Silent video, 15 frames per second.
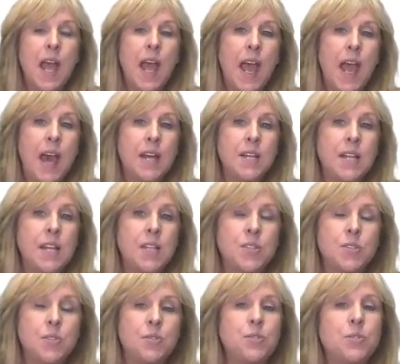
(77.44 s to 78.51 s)
and
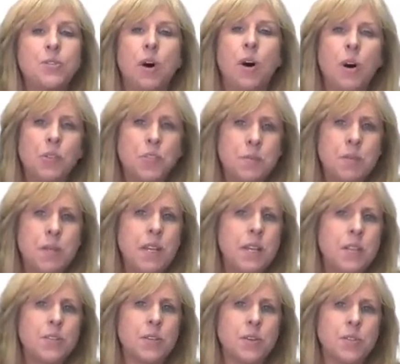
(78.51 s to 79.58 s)
it's these ultimate
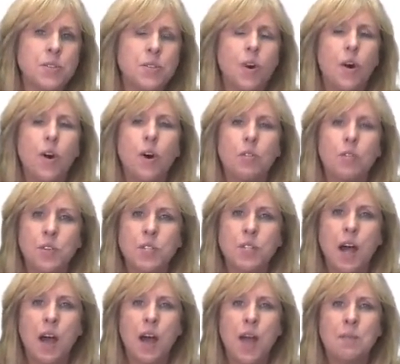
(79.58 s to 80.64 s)
insults over
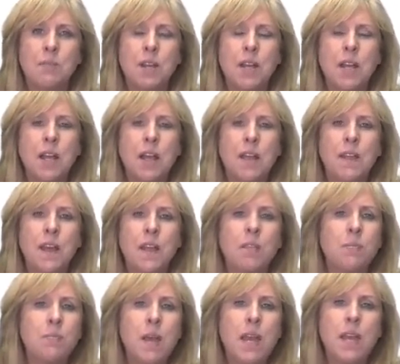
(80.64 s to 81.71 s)
time that
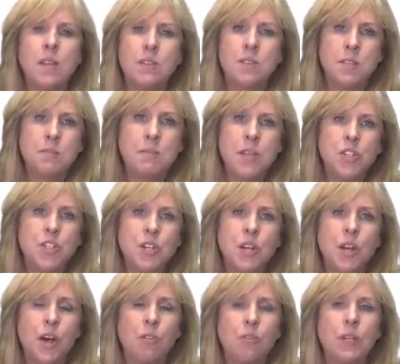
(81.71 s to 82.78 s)
make
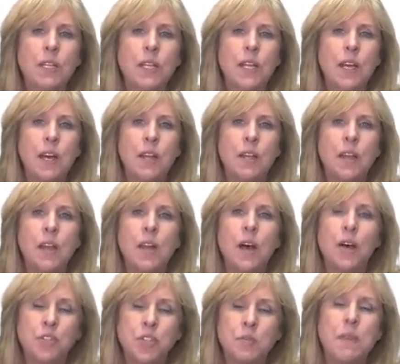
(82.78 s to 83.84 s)
dementia an
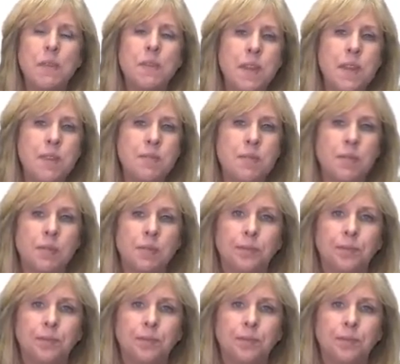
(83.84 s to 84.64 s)
ultimate thief.